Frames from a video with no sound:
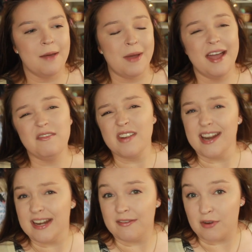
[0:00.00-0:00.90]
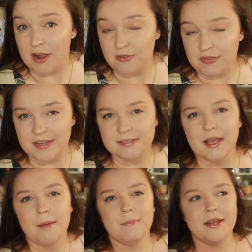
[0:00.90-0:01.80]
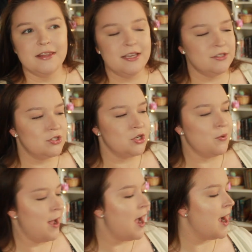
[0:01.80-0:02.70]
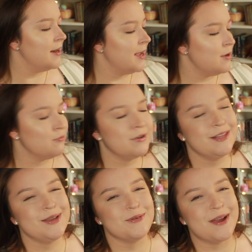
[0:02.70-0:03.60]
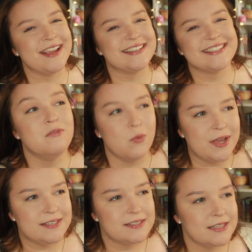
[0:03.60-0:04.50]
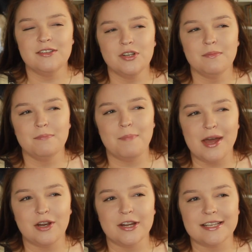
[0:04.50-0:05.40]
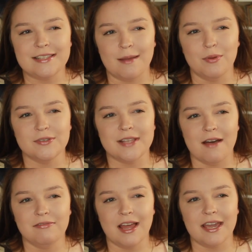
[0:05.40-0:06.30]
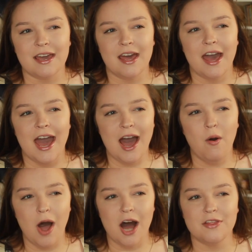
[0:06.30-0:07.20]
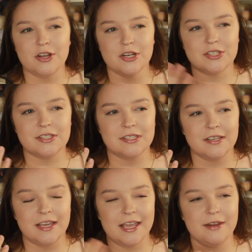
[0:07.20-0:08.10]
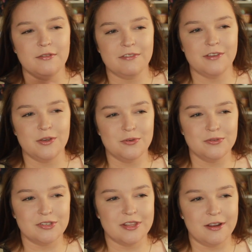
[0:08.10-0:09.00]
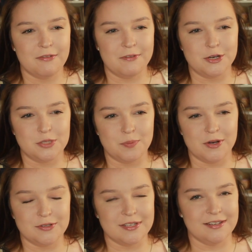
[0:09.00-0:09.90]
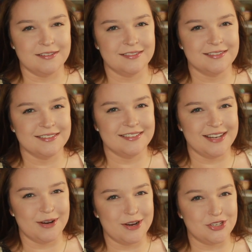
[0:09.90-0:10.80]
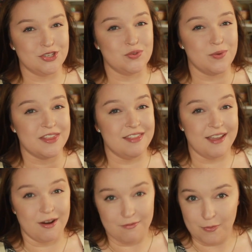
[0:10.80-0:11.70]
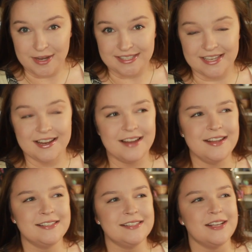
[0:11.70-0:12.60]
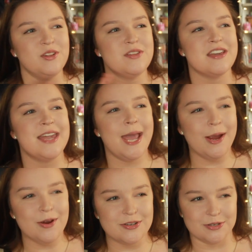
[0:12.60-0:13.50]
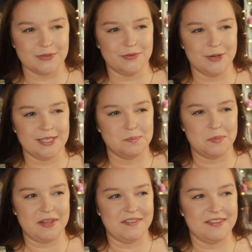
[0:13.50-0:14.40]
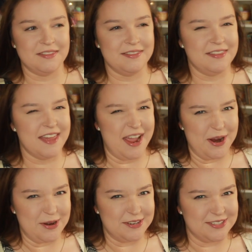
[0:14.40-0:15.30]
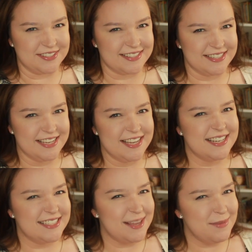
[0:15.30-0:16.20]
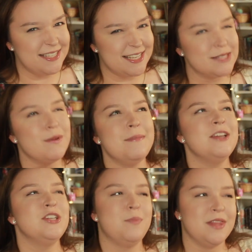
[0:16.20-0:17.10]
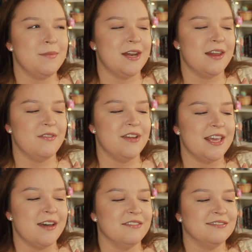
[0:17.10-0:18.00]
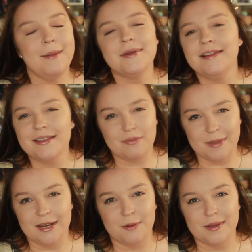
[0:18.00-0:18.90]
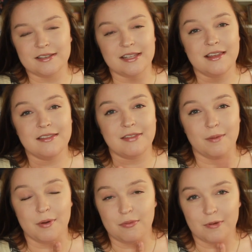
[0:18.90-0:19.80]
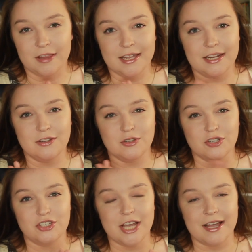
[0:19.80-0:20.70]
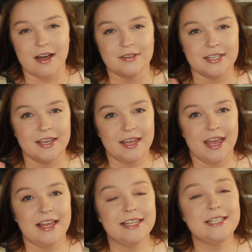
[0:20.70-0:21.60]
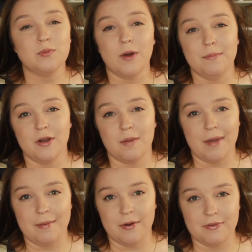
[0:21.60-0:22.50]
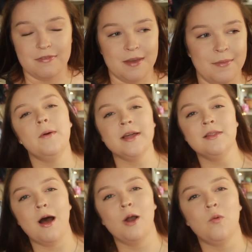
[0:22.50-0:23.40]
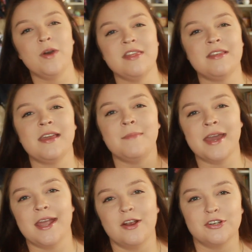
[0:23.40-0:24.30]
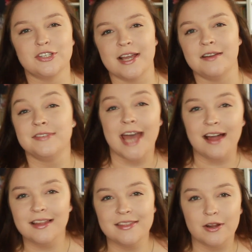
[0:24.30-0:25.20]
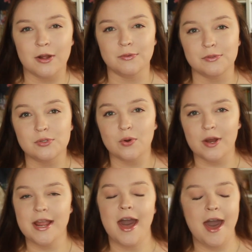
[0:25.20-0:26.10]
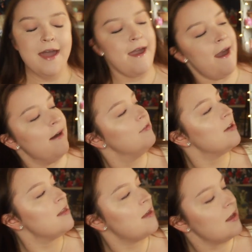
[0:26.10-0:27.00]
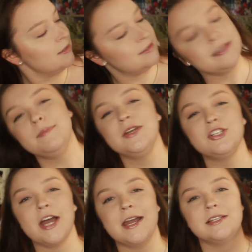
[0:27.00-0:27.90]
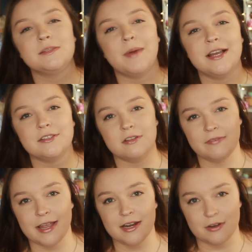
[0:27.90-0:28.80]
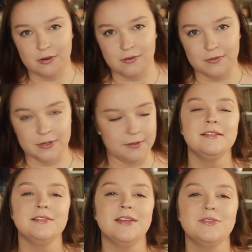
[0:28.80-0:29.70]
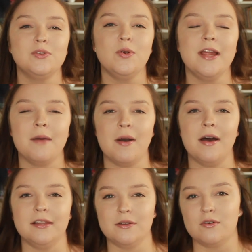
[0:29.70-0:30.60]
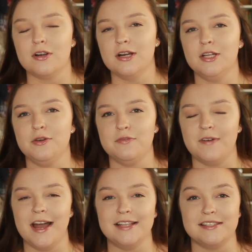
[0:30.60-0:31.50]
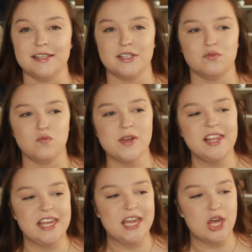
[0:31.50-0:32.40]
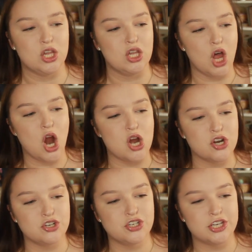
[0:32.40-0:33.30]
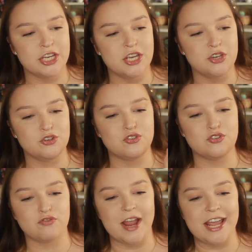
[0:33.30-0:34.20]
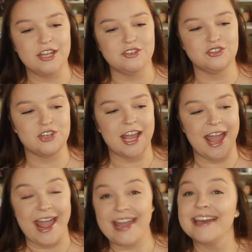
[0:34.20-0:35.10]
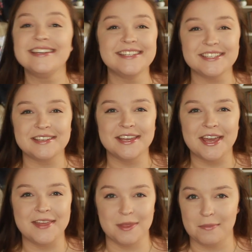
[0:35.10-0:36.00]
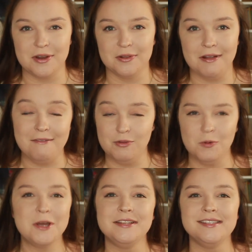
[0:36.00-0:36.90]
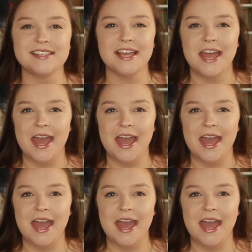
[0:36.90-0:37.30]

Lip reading: I haven't read any of her other things, but these two had a really great voice. These are better examples of like how authors infuse their first person narrations with their voice, and not necessarily the character's voice, but theirs. Does that make sense? Maybe I should have put them in another video. I'm gonna leave them in here because I think they're both brilliant and you should check out at least one book by both of them. Going along with the main characters kind of telling their own story, I have The Sleeping Giants by Sylvain Neuville. This is a story about a little girl who finds this really large, strange hand in the middle of the woods.